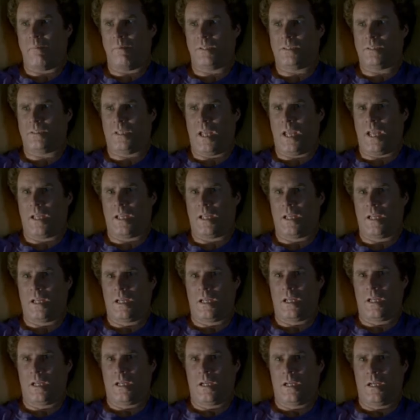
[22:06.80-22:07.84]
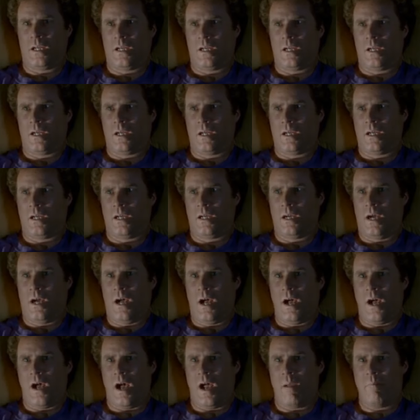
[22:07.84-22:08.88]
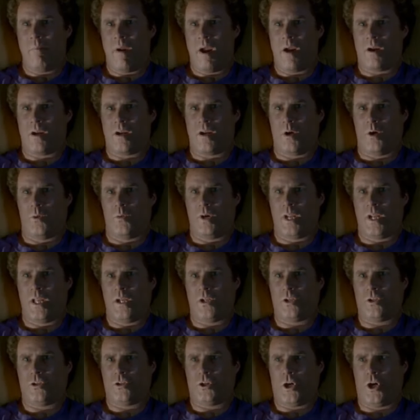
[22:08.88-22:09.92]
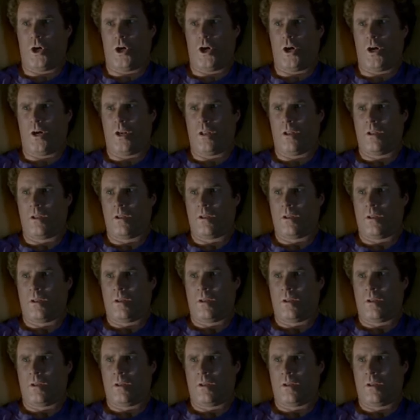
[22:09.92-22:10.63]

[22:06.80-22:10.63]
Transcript: made a mistake. I married a real turd.